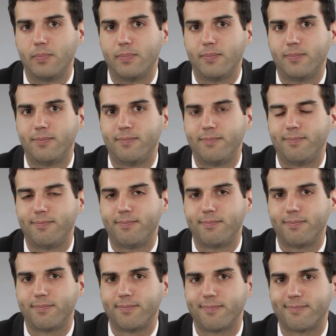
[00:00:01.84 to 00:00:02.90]

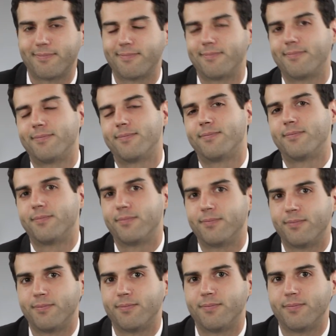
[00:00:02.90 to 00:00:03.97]

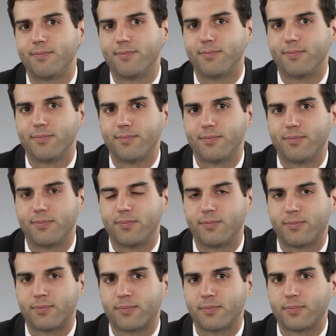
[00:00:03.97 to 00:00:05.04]

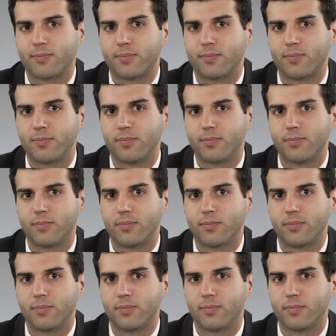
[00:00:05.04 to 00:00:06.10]

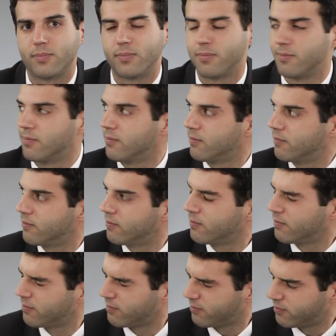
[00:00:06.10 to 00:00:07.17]

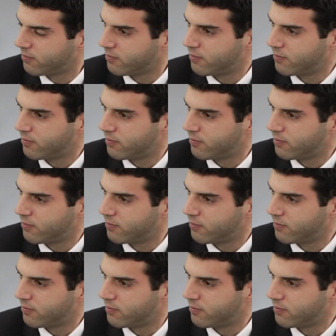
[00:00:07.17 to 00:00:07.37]
This person isn't speaking.